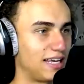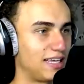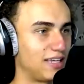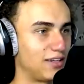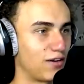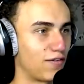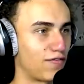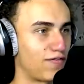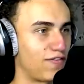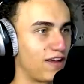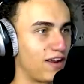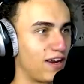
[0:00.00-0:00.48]
Come
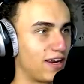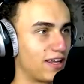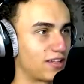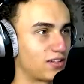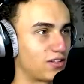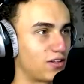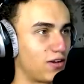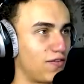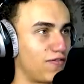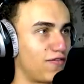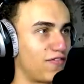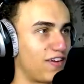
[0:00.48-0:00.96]
you're on, falling Jilly.
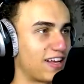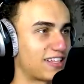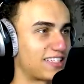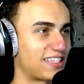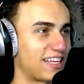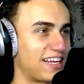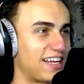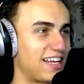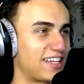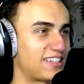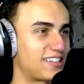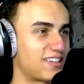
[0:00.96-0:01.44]
too fast.
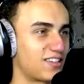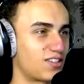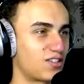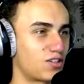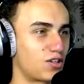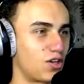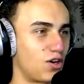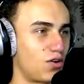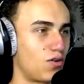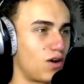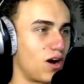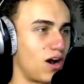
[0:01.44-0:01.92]
This is
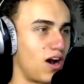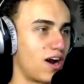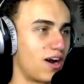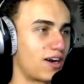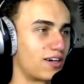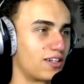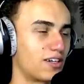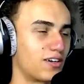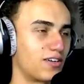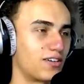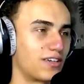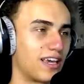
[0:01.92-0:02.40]
too
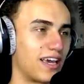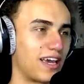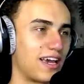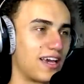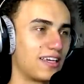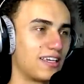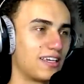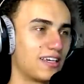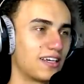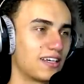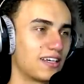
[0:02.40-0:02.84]
hard. Okay.